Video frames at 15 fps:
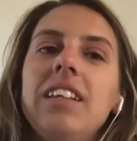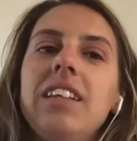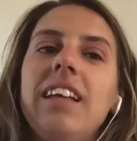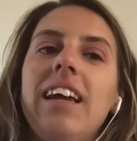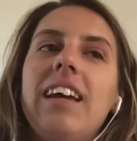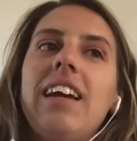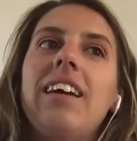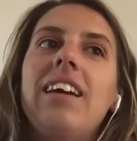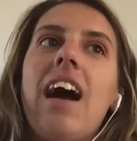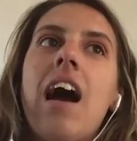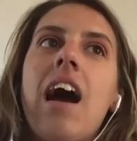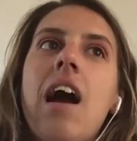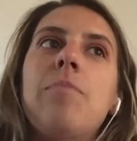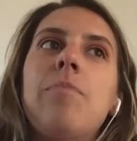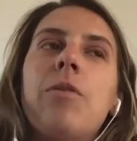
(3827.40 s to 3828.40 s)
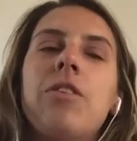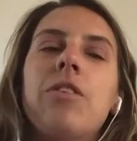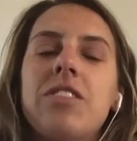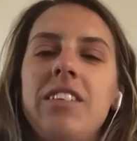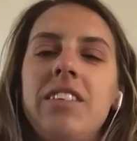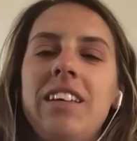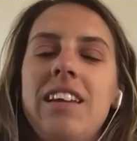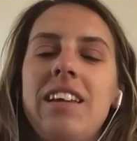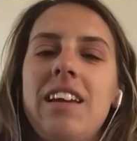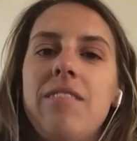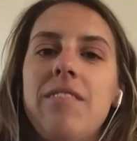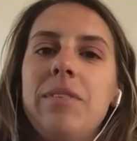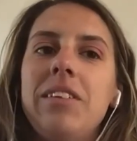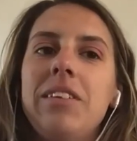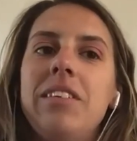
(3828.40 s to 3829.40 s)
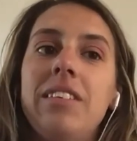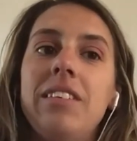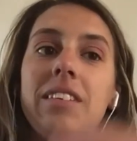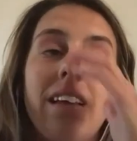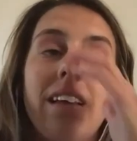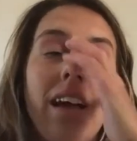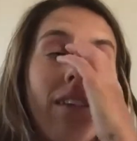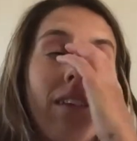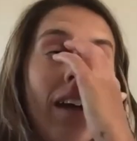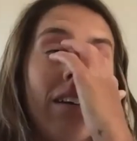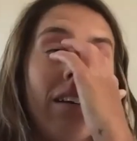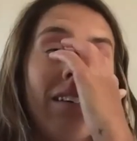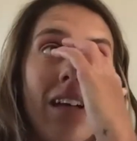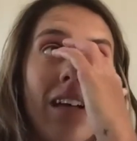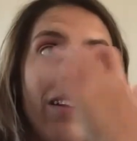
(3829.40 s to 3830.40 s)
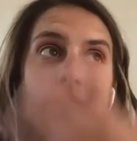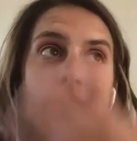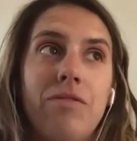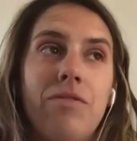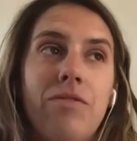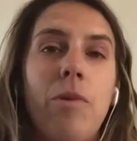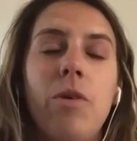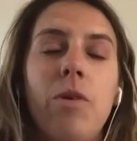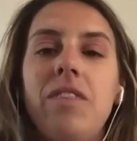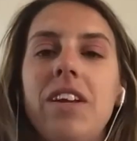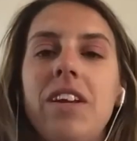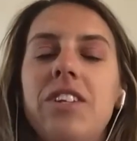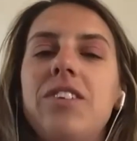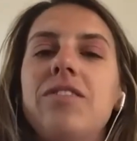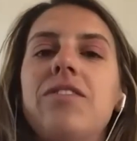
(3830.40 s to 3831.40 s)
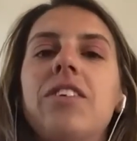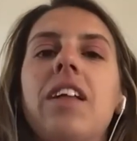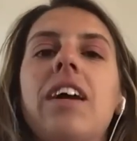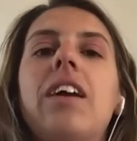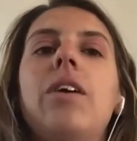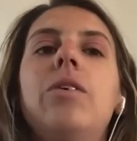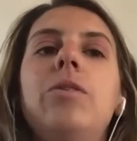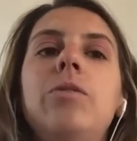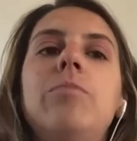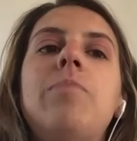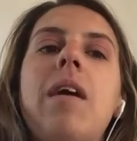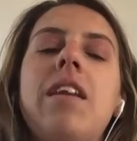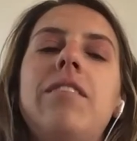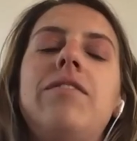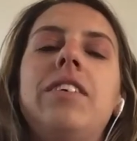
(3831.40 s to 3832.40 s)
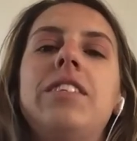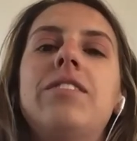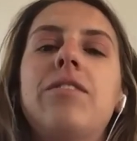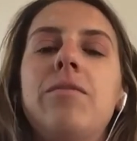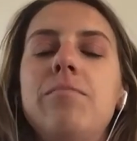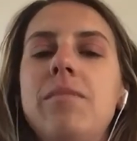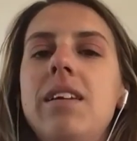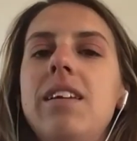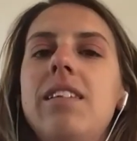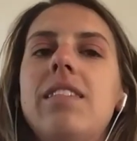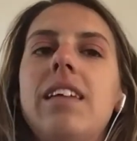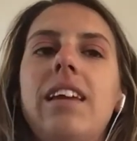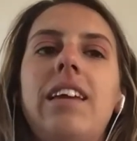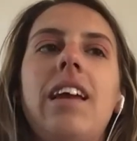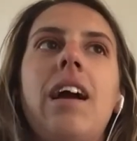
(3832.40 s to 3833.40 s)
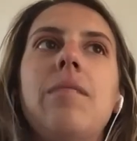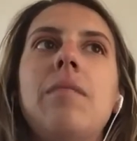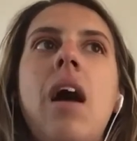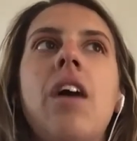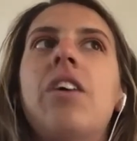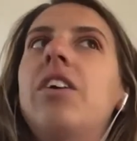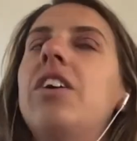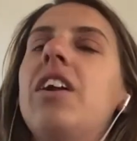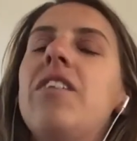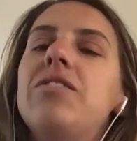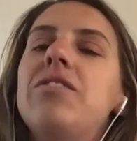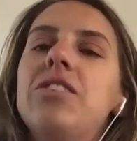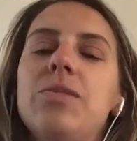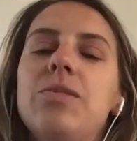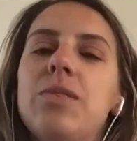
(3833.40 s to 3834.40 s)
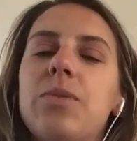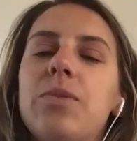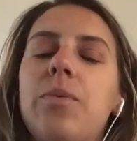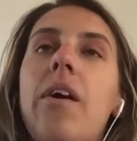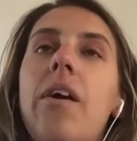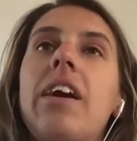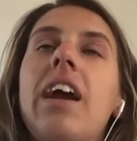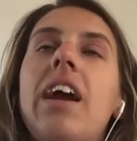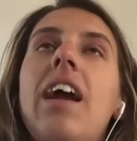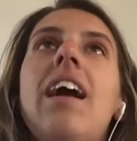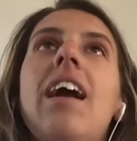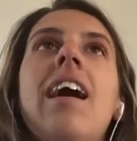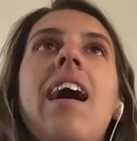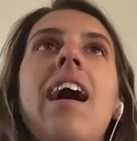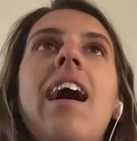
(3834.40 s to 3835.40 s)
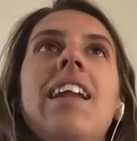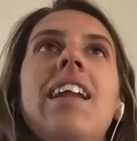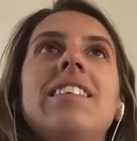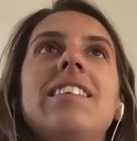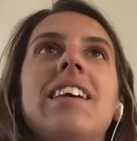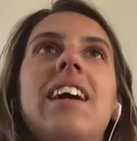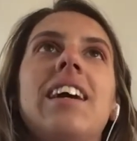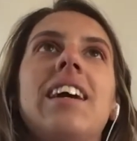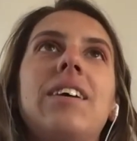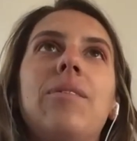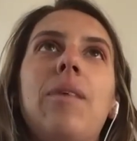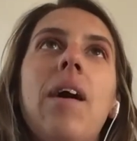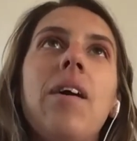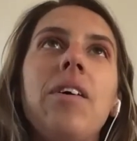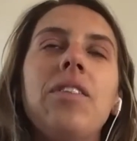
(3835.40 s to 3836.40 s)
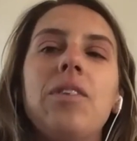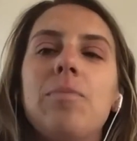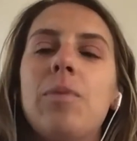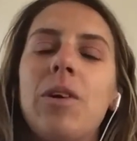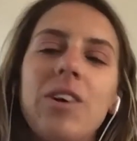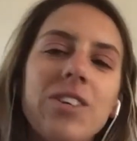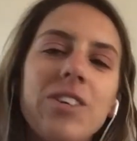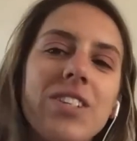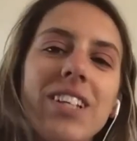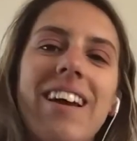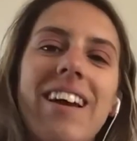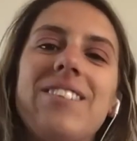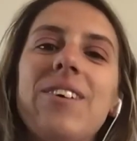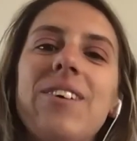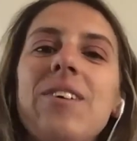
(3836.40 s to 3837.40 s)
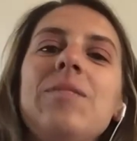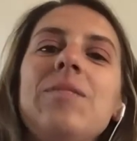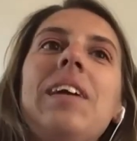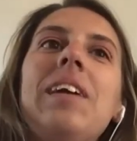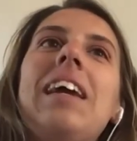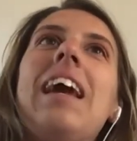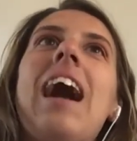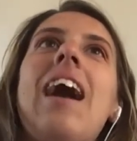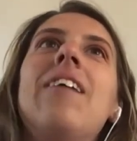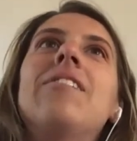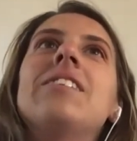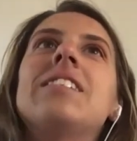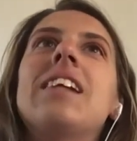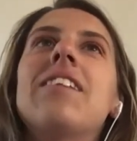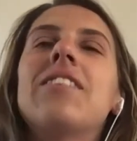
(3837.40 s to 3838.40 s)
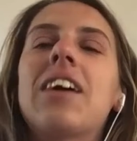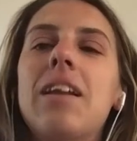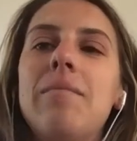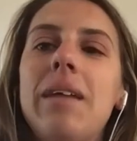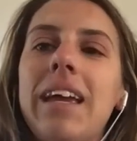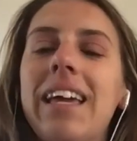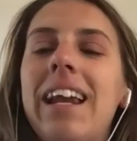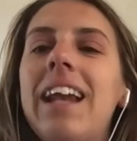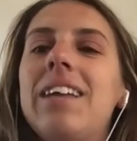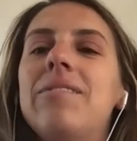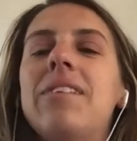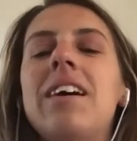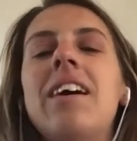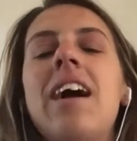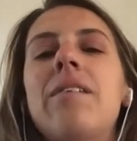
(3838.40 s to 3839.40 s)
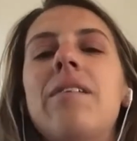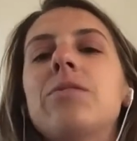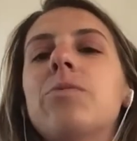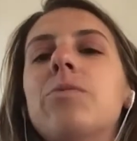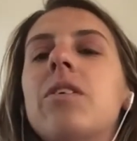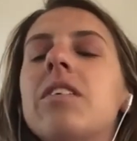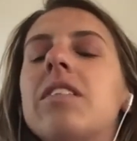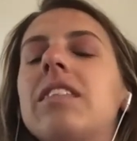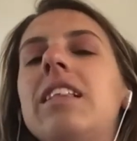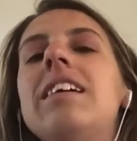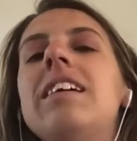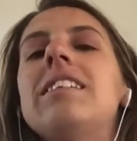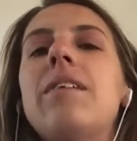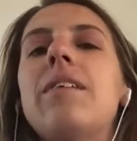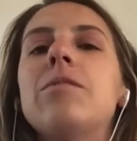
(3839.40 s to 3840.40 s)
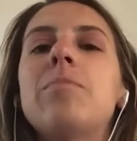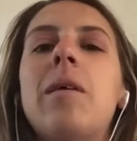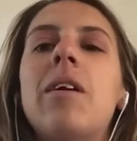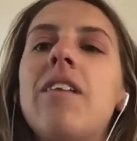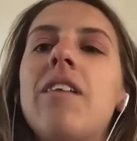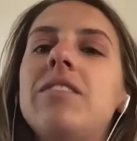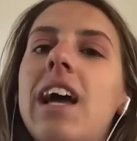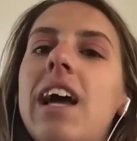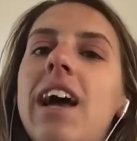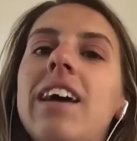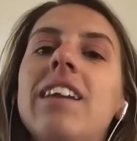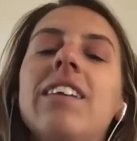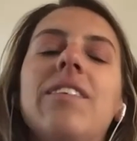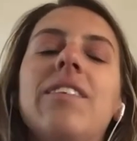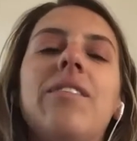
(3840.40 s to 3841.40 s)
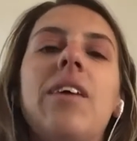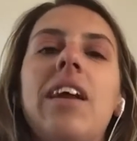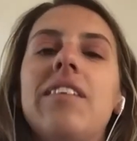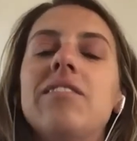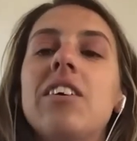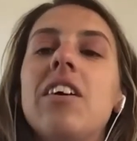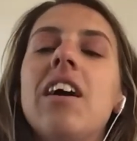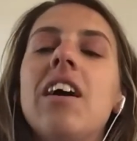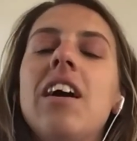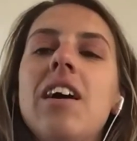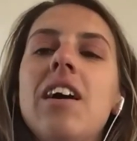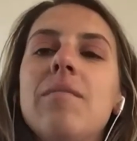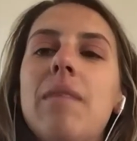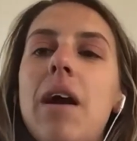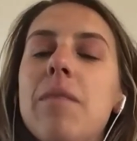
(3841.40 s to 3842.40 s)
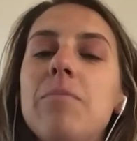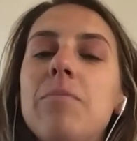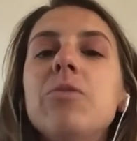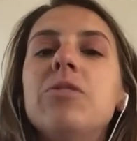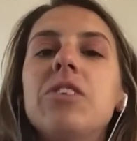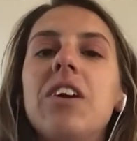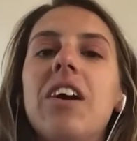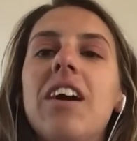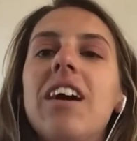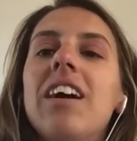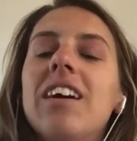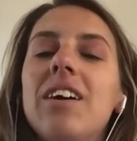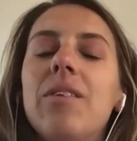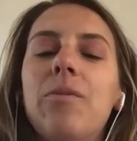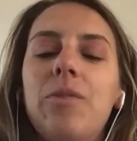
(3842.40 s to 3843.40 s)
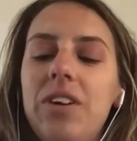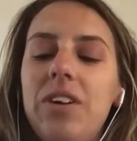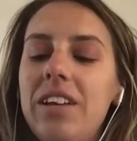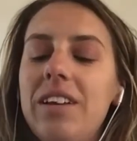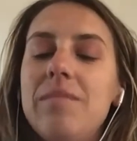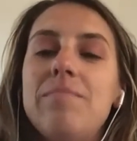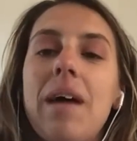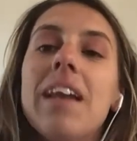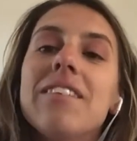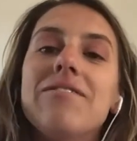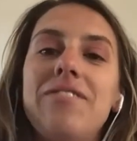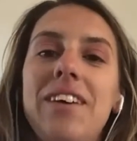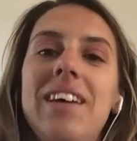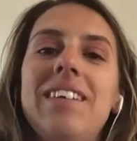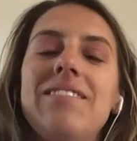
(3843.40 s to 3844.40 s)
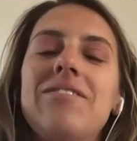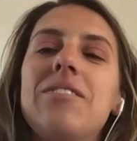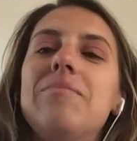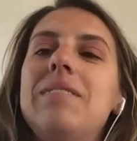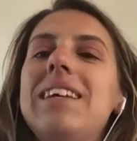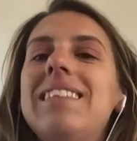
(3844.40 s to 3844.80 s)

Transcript: like I personally have gotten a lot of motivation for like who benefits from me thinking I'm not good enough to do this work. And it's like, well, the person that told me I was never going to make it anywhere, I was worthless, I was better off dead, whatever, my abuser would benefit from me